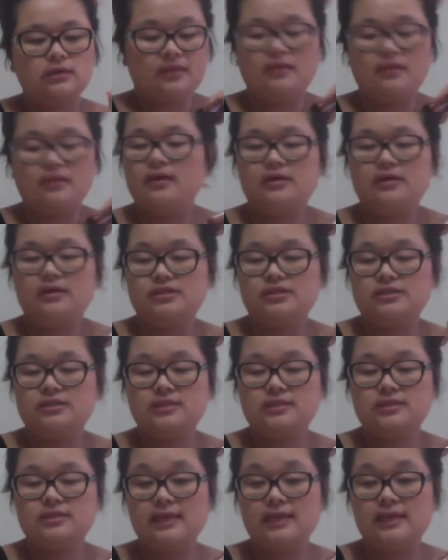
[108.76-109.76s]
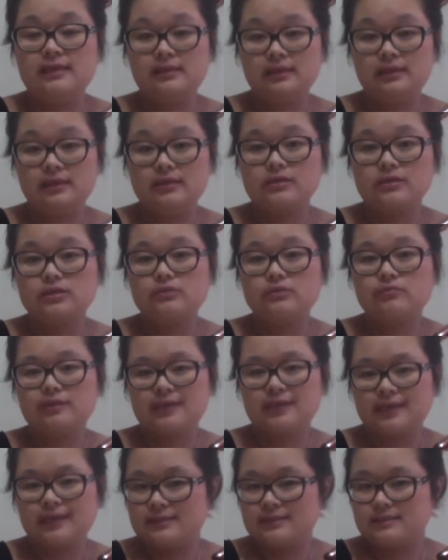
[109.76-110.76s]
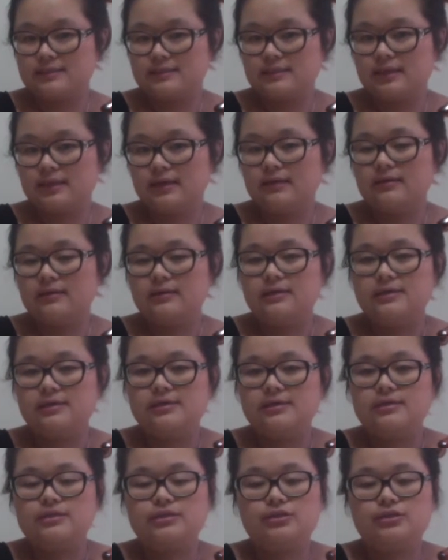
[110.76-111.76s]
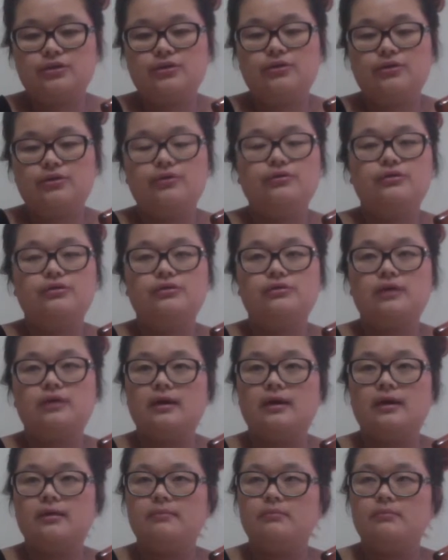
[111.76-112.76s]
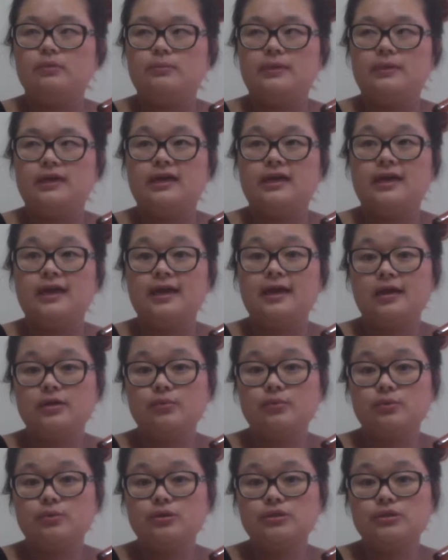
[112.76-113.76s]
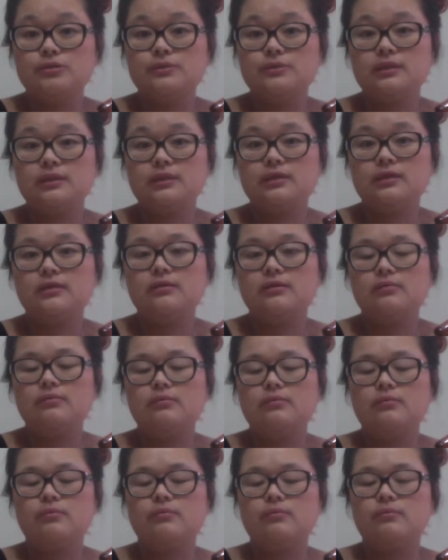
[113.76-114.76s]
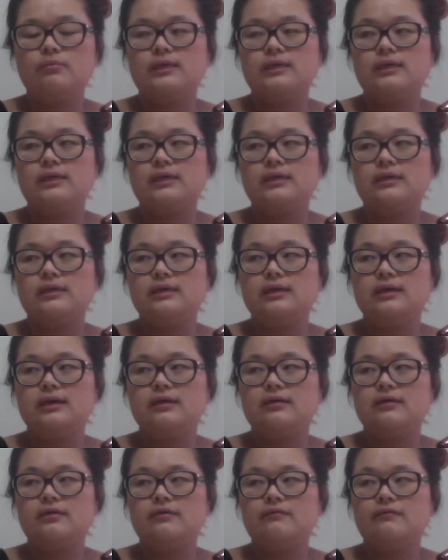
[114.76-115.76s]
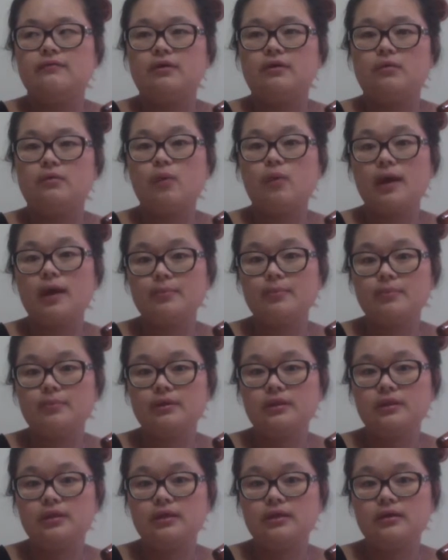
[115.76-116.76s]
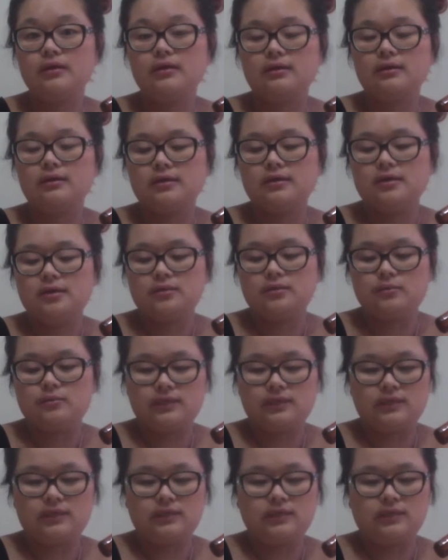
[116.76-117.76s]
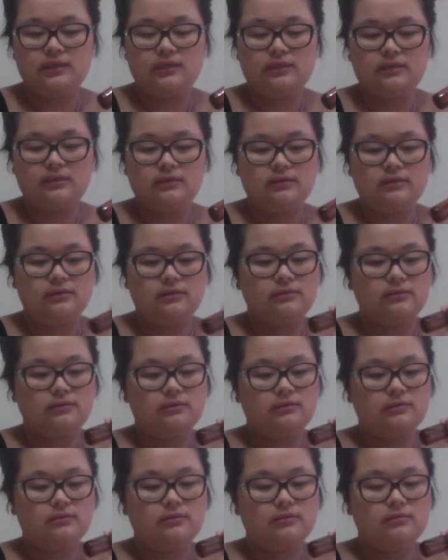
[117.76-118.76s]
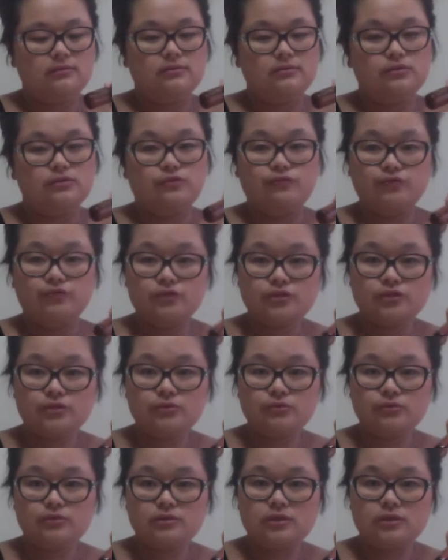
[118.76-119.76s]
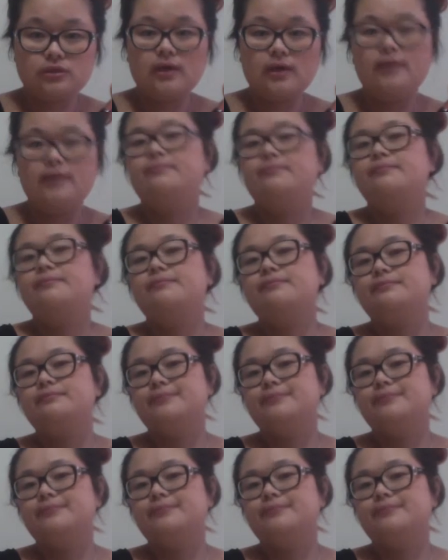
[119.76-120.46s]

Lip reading: Yeah, just anything related to that. So we make a hand wash with it. We have a wipe with it. We diffuse it all the time.